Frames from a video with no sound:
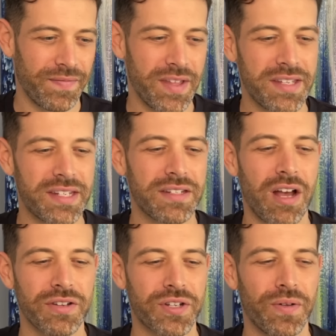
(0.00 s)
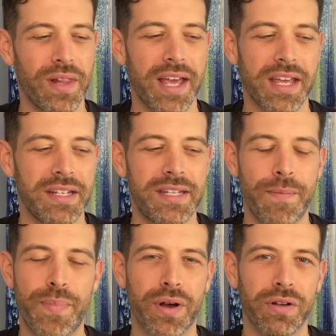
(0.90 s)
This is also like in
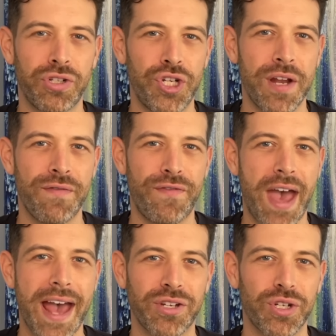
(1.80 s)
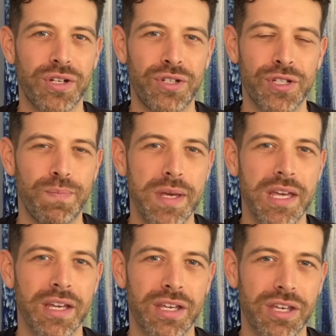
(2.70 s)
typical Jin fashion, just
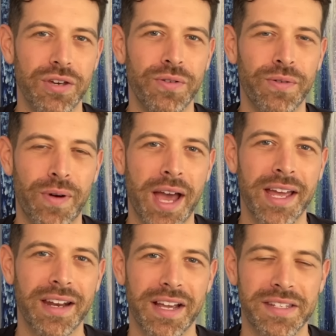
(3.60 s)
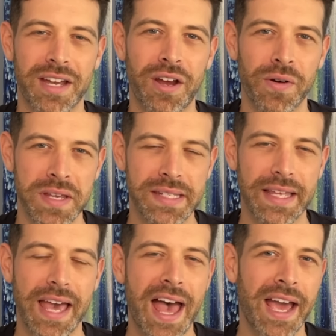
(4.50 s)
being cute, right? Because I know he's the
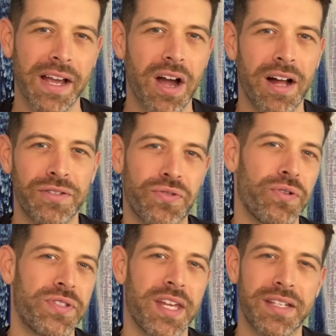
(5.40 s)
guy at concerts that